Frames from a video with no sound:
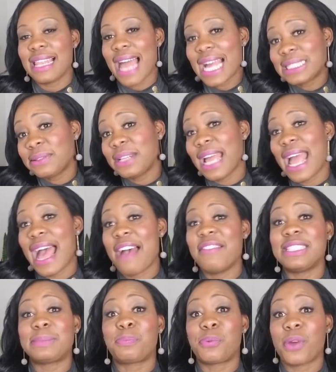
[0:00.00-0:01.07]
the last one I have
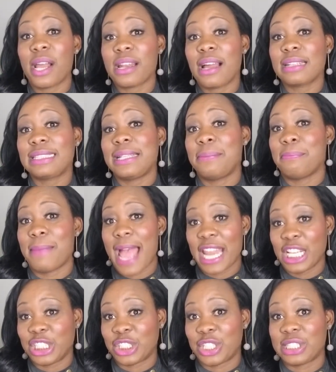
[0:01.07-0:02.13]
is product
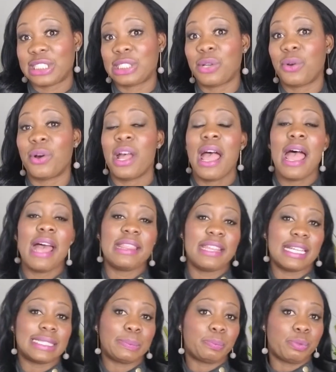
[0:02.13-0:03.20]
manager. So
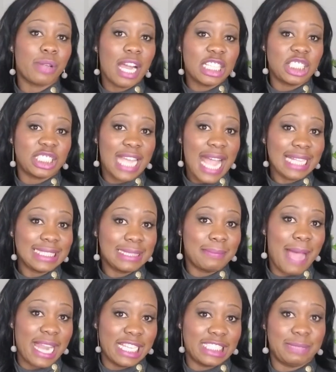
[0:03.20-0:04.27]
there's project
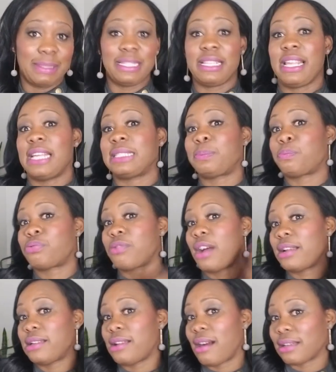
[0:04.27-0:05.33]
management and there's
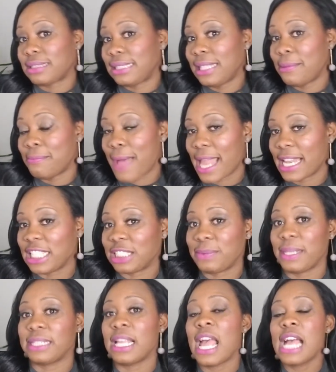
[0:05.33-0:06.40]
product
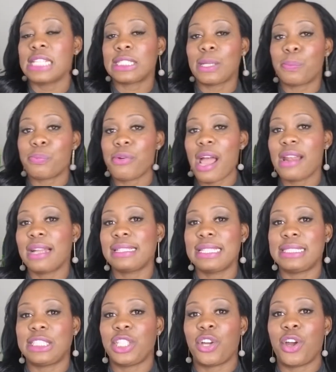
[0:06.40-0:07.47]
management. So product
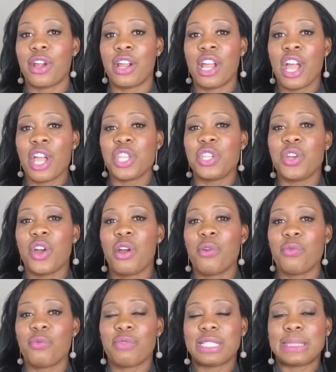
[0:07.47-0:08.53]
is your,
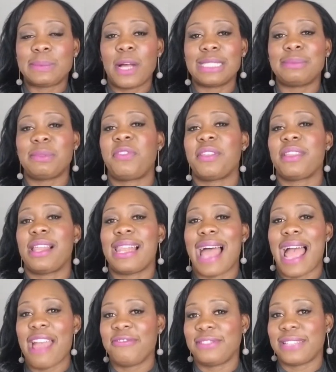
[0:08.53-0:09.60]
you're responsible for the
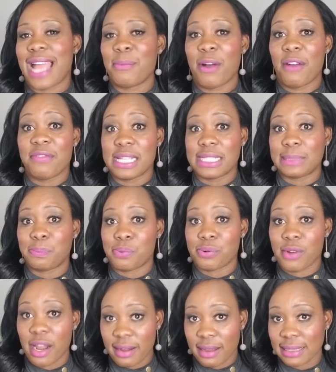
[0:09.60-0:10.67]
lifetime of this
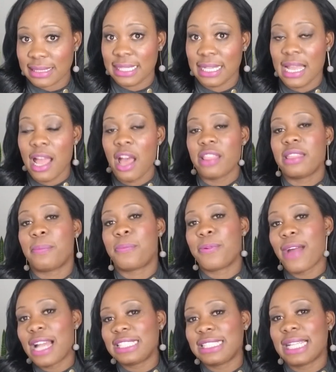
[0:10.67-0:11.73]
product. The
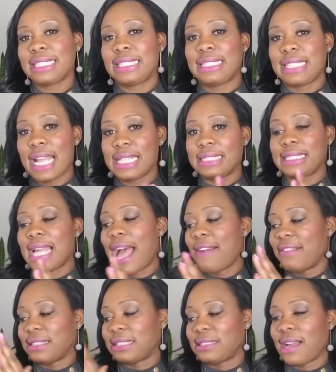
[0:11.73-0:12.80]
project tends to
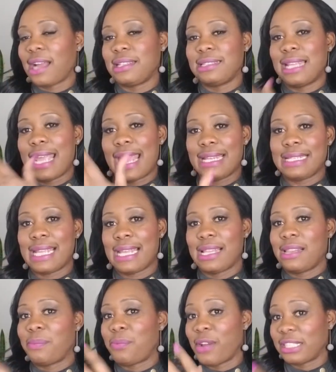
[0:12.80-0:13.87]
have a start and an end date
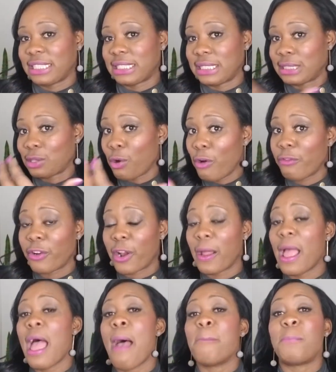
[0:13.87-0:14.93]
and the project is over,
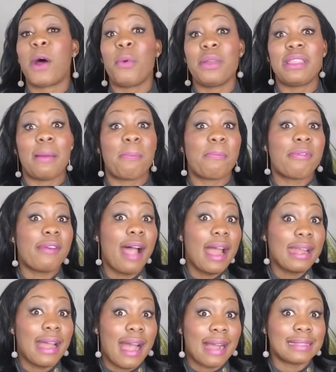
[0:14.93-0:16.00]
but with the
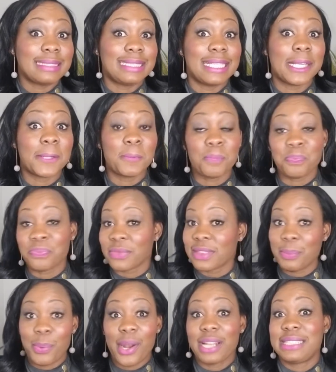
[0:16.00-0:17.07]
product,
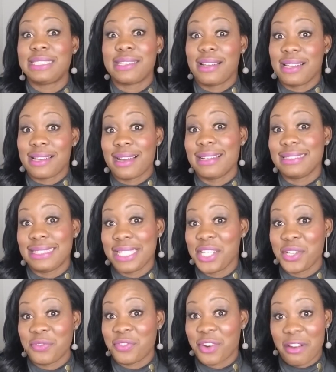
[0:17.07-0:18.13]
the product is going to
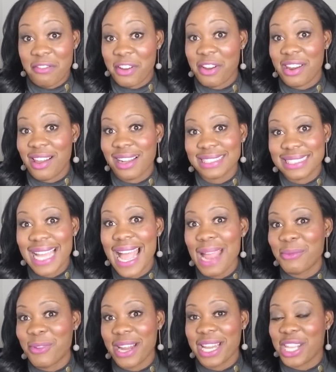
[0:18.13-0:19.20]
continue for a very long
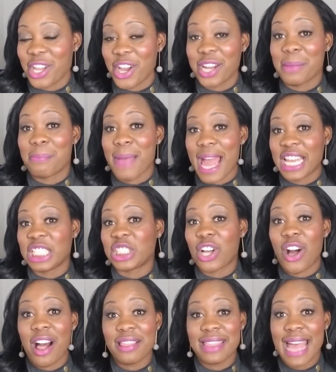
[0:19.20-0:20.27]
time, right? And you're going to manage
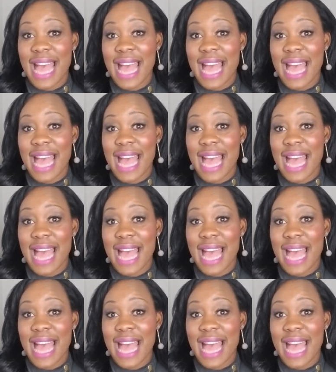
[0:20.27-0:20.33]
all the